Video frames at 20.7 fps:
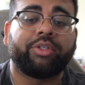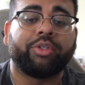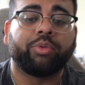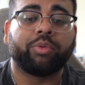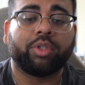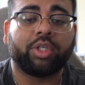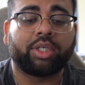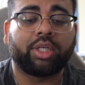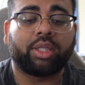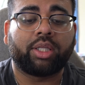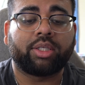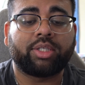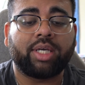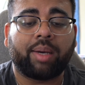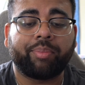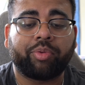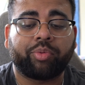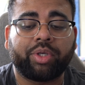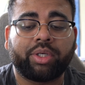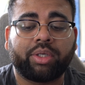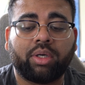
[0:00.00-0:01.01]
You look at the
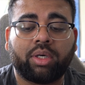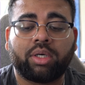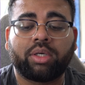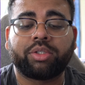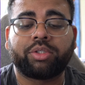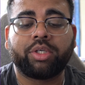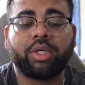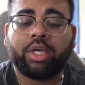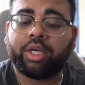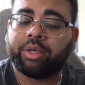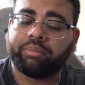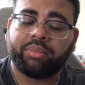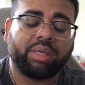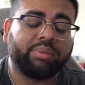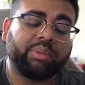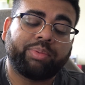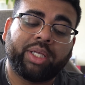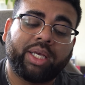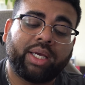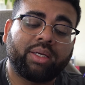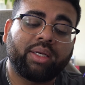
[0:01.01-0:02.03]
top 3 cards, maybe
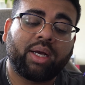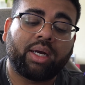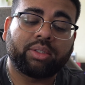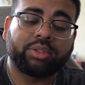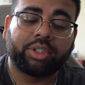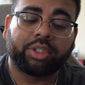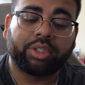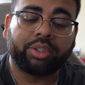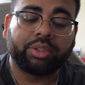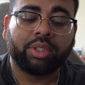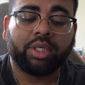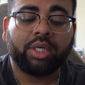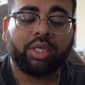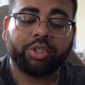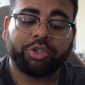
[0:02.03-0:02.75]
play a Nocturne,